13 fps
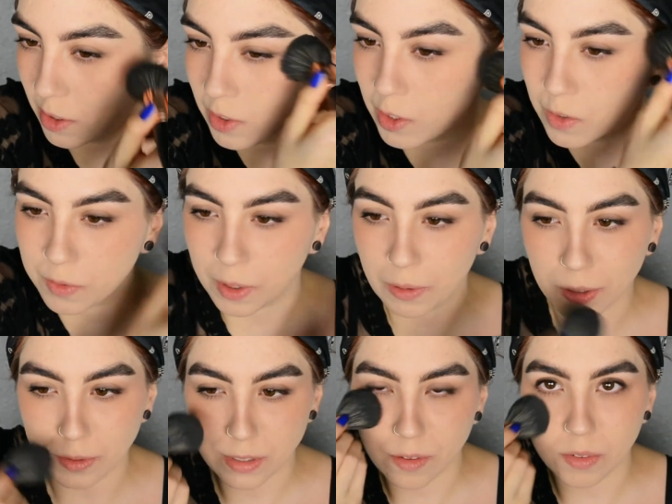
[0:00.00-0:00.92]
these
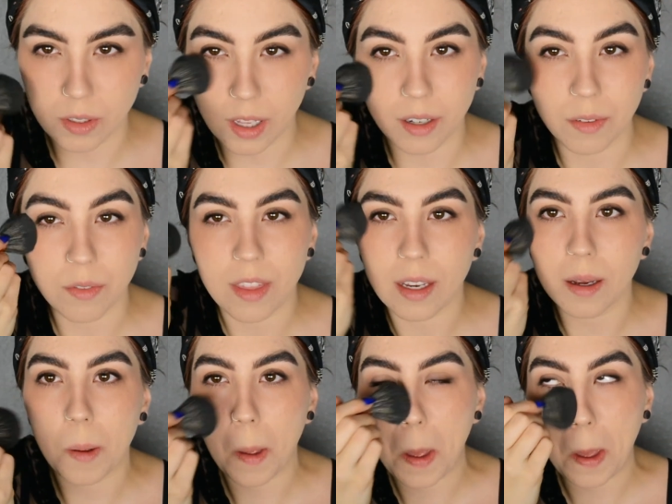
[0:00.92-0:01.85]
photos of a lot
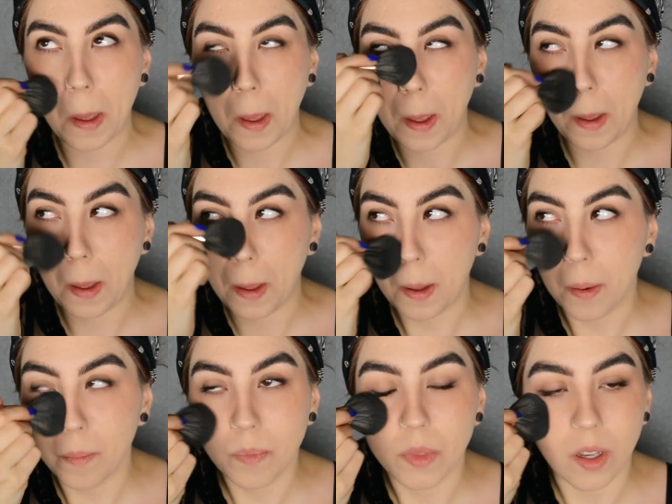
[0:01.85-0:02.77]

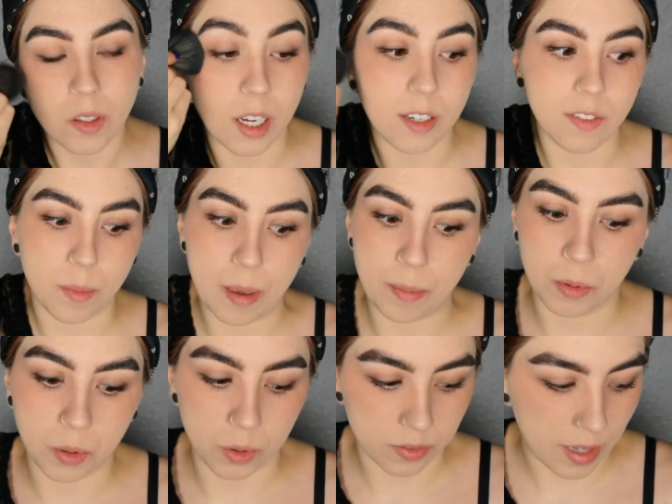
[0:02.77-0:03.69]
of the people
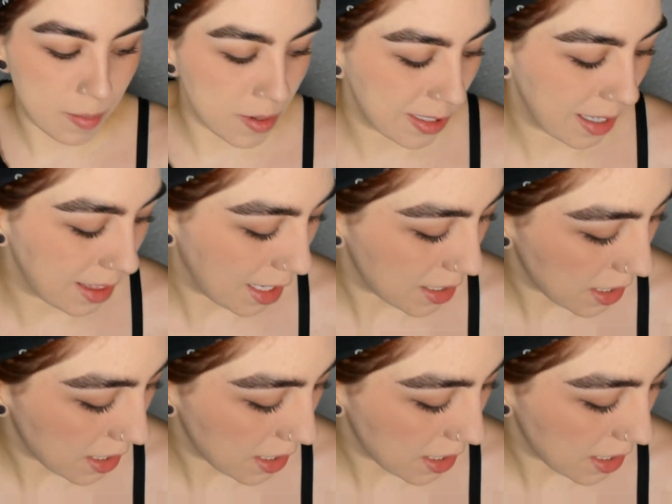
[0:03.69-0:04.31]
who were famous at that